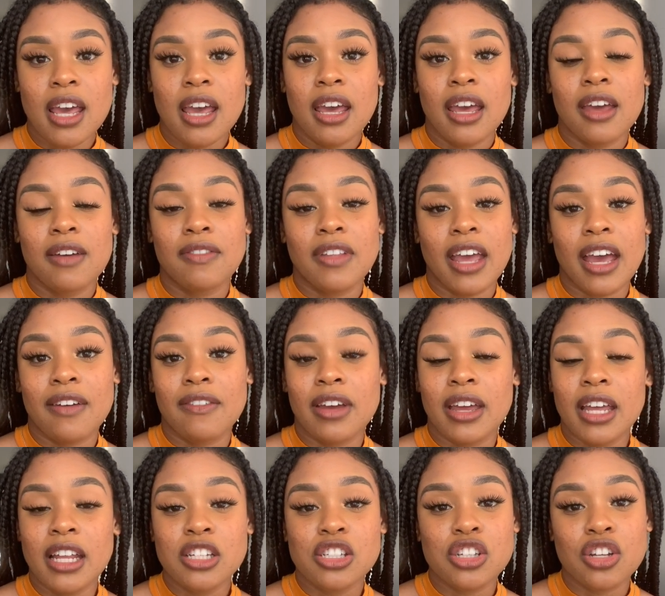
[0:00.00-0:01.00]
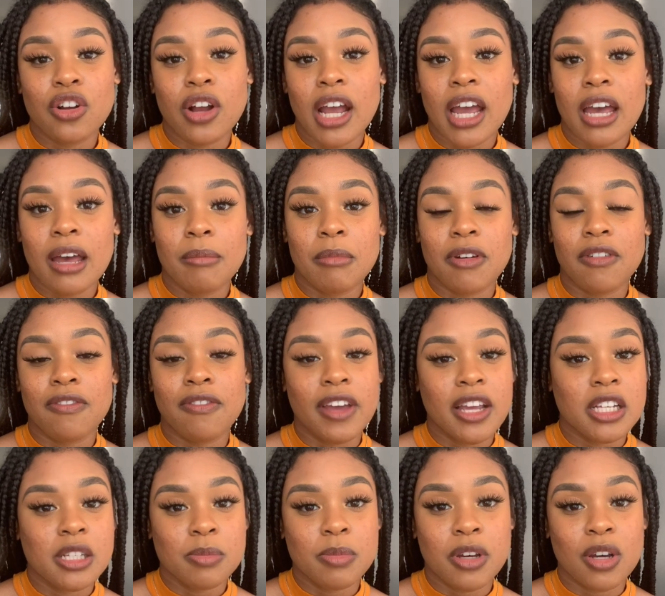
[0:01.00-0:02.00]
If they have an Instagram, a
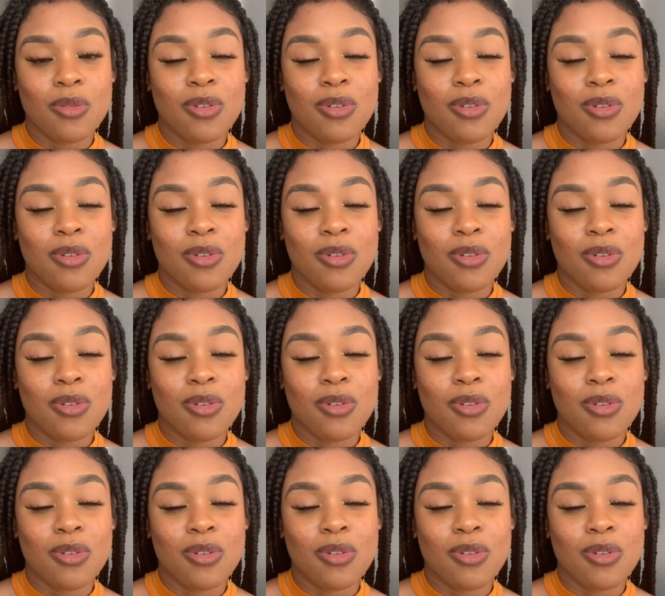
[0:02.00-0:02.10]
Facebook,